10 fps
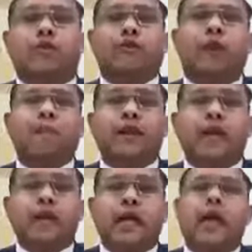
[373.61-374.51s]
of
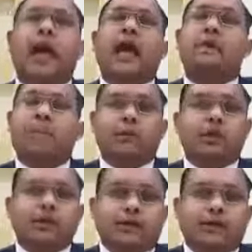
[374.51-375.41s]
copyright and
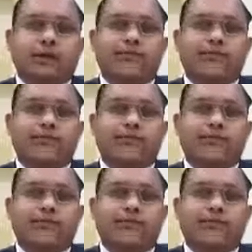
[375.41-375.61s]
publishing.